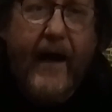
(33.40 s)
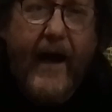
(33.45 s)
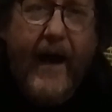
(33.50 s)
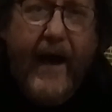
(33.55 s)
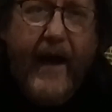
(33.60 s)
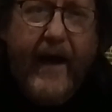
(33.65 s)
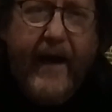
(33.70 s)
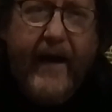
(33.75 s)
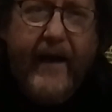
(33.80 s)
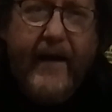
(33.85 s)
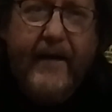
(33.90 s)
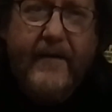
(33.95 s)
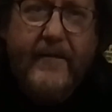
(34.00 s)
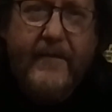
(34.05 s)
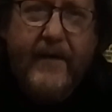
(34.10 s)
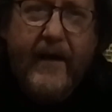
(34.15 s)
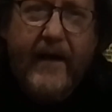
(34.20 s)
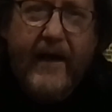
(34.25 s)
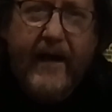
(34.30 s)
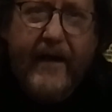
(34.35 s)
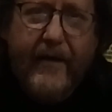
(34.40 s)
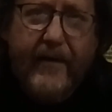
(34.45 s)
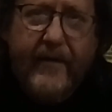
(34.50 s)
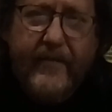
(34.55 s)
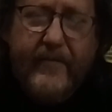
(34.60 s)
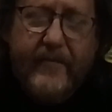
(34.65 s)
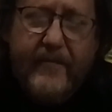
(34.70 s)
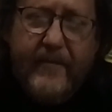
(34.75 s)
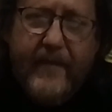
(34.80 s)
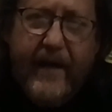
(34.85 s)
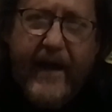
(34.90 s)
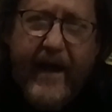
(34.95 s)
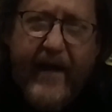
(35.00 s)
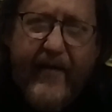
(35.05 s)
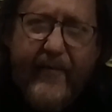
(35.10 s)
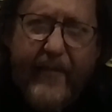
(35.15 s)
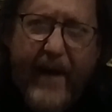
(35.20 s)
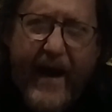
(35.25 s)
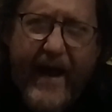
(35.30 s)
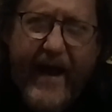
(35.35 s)
I I
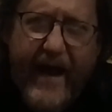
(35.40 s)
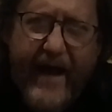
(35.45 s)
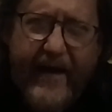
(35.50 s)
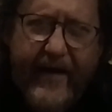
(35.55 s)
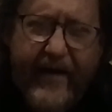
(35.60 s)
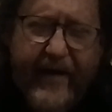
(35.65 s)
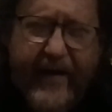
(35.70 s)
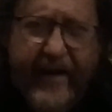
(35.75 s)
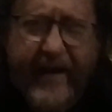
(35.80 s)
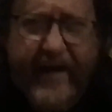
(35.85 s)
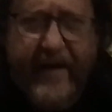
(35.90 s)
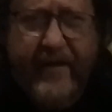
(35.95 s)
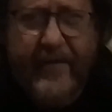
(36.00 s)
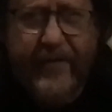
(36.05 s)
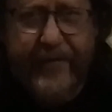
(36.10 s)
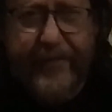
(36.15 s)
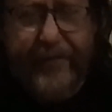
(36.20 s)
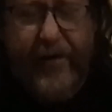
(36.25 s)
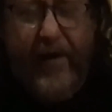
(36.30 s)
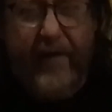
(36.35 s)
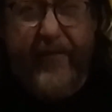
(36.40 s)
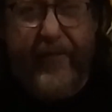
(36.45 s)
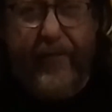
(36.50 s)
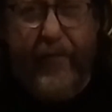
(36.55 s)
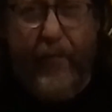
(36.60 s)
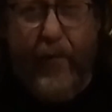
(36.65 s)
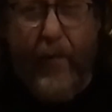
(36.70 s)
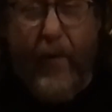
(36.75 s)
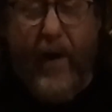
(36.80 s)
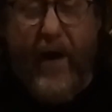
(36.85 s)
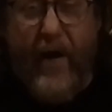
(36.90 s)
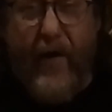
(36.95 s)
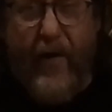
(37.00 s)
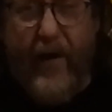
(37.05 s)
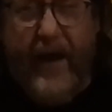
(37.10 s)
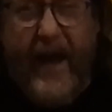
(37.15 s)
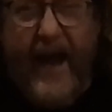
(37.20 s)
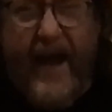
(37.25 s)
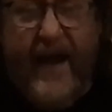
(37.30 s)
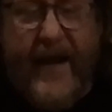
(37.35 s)
have my editing
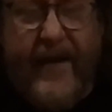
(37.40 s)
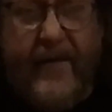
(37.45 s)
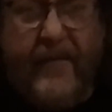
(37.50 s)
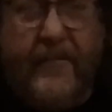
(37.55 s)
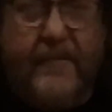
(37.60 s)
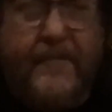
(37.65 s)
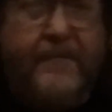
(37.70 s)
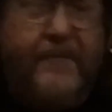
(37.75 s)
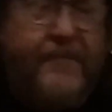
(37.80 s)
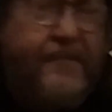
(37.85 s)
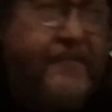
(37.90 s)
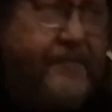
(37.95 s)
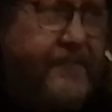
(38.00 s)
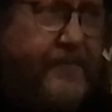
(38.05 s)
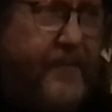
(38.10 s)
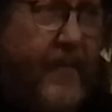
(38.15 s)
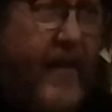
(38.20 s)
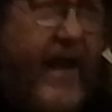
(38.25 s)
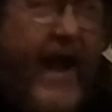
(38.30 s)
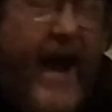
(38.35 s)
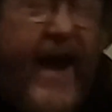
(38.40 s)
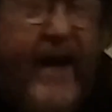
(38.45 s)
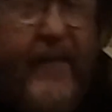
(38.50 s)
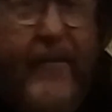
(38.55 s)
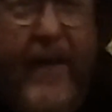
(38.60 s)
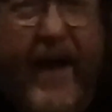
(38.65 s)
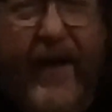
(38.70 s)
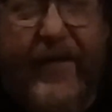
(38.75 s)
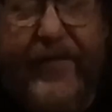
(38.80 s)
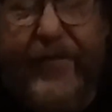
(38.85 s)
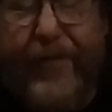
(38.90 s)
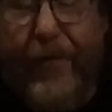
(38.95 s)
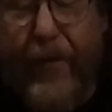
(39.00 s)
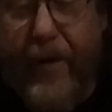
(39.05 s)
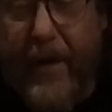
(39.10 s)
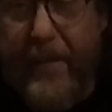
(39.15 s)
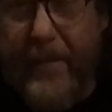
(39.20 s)
software again Time Master.